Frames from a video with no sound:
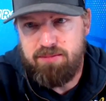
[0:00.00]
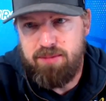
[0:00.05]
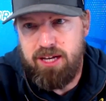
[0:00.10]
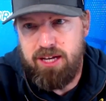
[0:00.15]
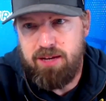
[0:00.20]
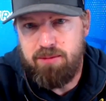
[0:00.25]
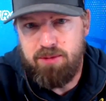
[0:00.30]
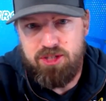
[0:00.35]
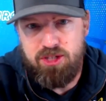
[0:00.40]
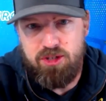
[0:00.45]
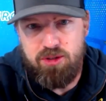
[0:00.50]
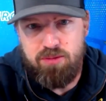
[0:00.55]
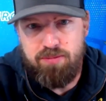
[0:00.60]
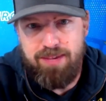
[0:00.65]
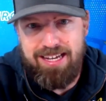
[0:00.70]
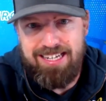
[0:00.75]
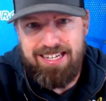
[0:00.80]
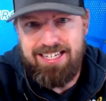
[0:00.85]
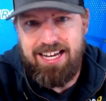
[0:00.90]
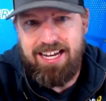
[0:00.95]
being able to
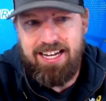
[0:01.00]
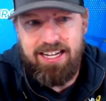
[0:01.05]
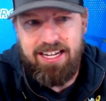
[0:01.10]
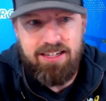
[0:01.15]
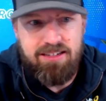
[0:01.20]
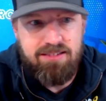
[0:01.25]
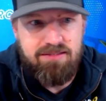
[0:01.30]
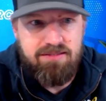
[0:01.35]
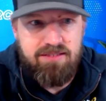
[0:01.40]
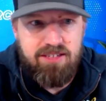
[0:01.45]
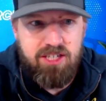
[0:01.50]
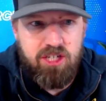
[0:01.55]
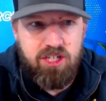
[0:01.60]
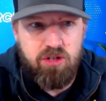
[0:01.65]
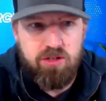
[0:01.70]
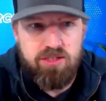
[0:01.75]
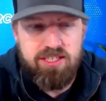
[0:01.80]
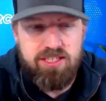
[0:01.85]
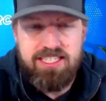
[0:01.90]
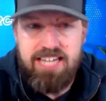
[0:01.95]
maintain
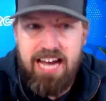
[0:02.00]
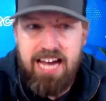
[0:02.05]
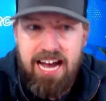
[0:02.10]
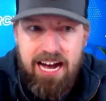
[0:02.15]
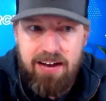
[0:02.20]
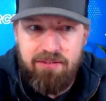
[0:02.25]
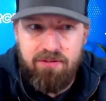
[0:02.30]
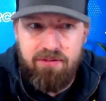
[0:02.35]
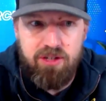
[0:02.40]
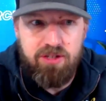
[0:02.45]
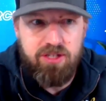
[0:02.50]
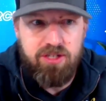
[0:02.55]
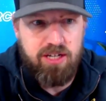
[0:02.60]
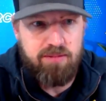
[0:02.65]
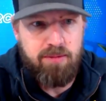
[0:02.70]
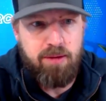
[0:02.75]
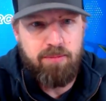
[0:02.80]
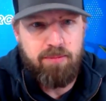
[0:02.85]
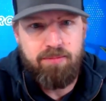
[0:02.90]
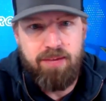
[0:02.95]
your staff? Are you
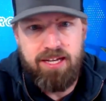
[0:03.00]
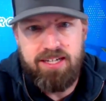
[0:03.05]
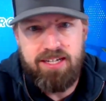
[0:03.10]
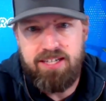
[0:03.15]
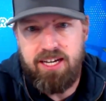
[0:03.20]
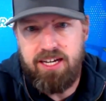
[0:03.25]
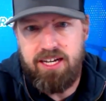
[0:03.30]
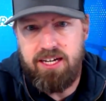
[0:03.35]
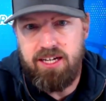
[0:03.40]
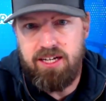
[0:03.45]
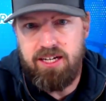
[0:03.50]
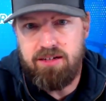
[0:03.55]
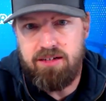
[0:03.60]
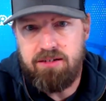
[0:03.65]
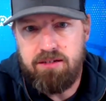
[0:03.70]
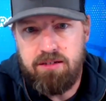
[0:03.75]
talking about maintaining